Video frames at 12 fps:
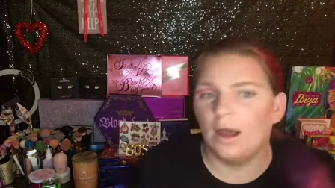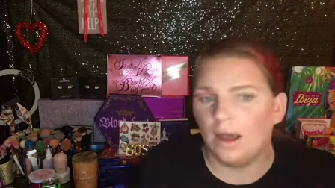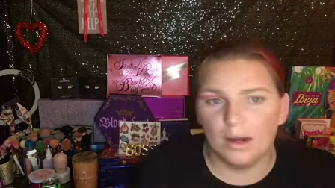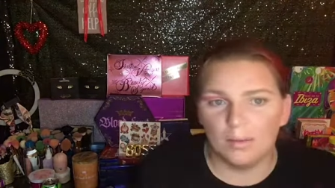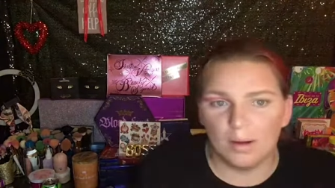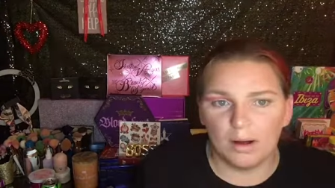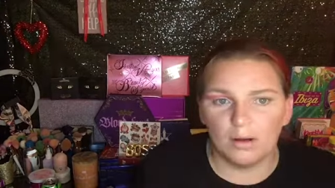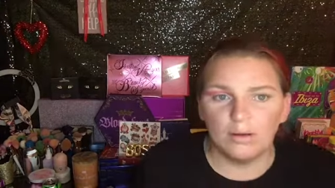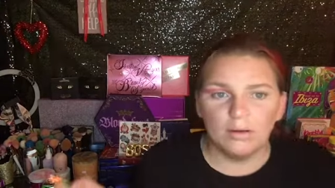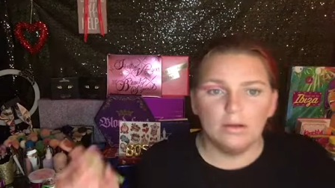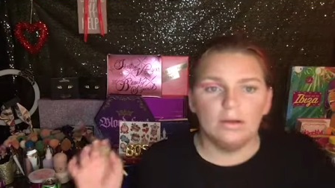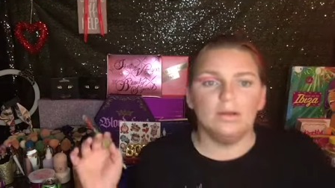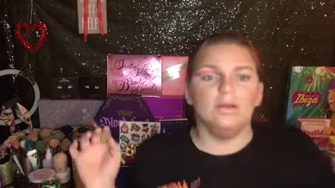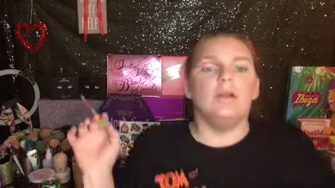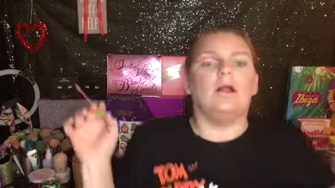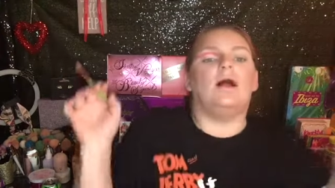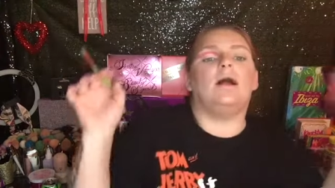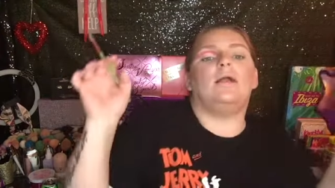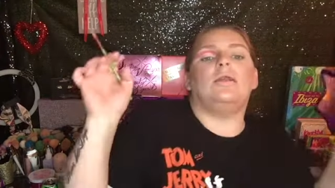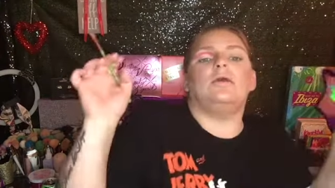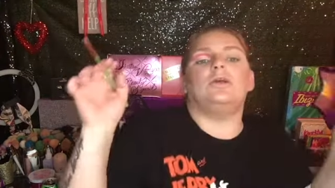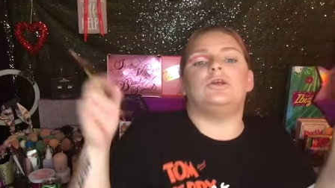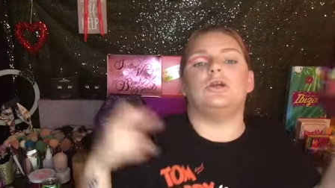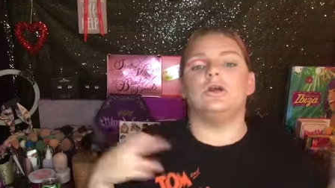I had a ball. Had this
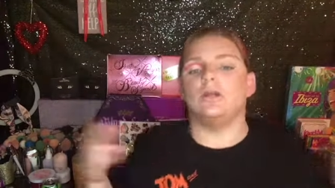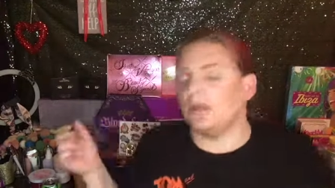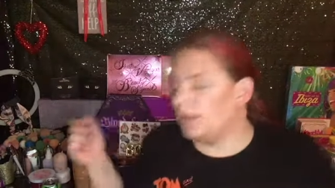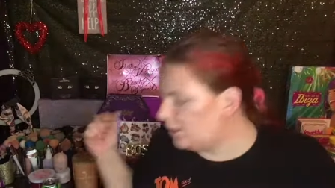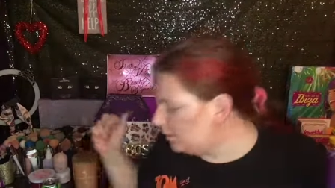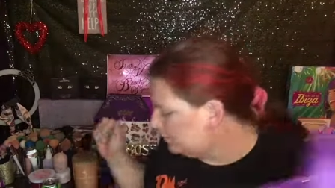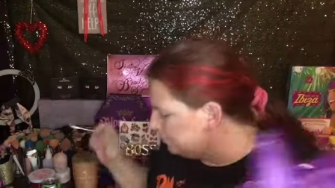shirt there.